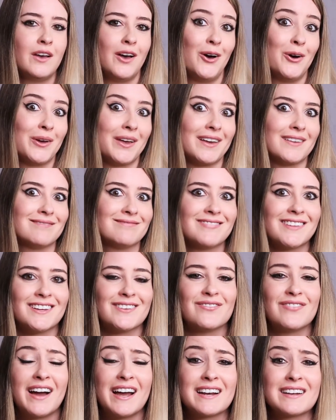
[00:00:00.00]
Okay,
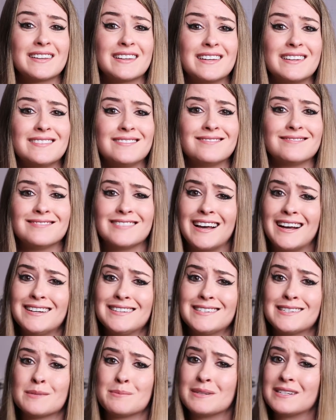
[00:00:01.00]
and finally,
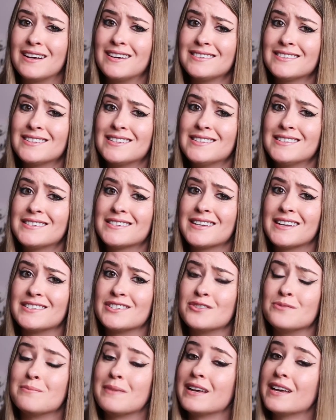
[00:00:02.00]
last but not least,
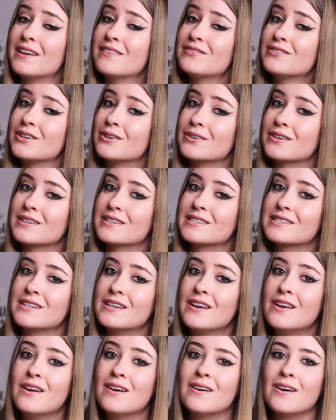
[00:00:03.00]
as you may have noticed,
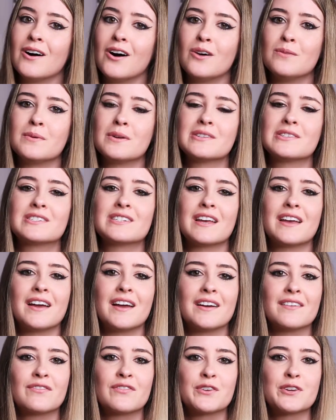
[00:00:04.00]
almost
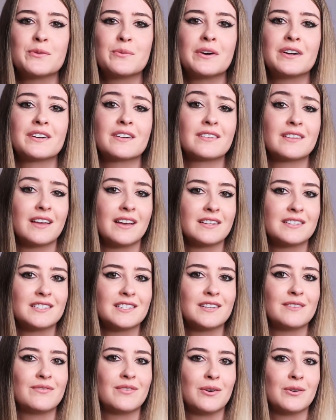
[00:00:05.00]
everyone on
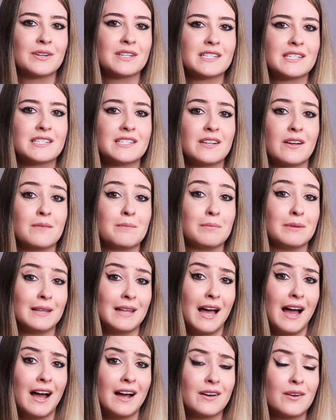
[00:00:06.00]
Etsy focuses on
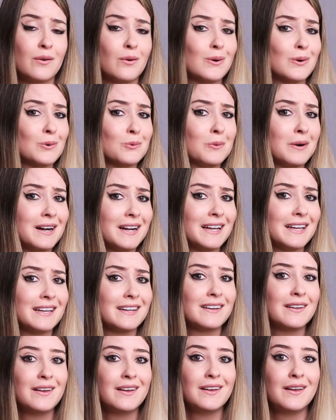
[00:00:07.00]
black or
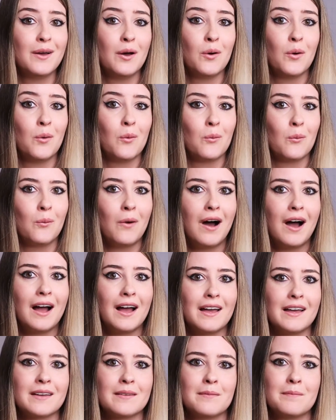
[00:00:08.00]
white.
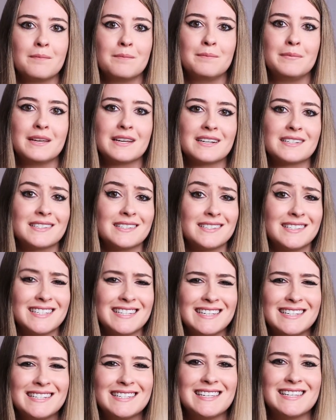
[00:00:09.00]
Why? Because it's
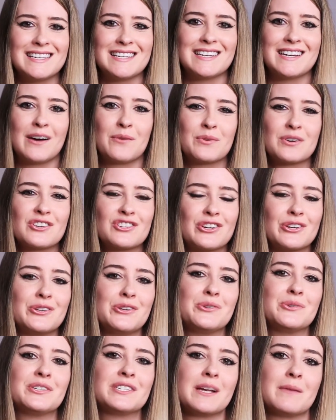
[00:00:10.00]
easy. I want to show
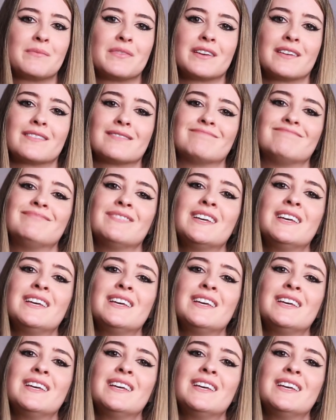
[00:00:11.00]
you something.